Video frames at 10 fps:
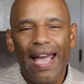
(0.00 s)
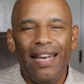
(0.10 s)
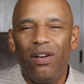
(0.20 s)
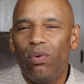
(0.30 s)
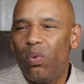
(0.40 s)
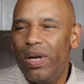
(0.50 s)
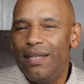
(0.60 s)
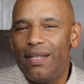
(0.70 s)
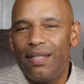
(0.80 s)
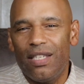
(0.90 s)
Andy
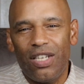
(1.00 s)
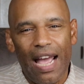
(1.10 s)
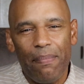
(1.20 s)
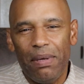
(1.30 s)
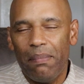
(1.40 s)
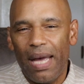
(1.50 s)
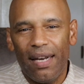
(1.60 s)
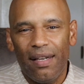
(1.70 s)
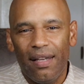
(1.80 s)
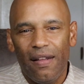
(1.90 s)
Ruiz is the champion,
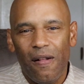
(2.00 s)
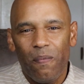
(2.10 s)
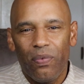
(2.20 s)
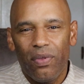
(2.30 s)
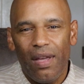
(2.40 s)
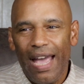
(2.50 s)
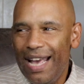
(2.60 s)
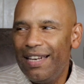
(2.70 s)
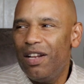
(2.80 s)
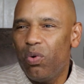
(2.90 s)
man.
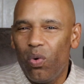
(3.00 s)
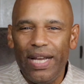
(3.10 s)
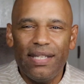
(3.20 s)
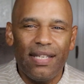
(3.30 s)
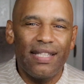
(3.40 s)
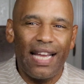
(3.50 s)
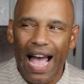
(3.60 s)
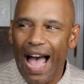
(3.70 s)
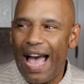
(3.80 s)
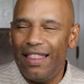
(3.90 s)
Andy Ruiz is the
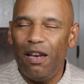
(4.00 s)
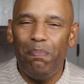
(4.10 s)
guy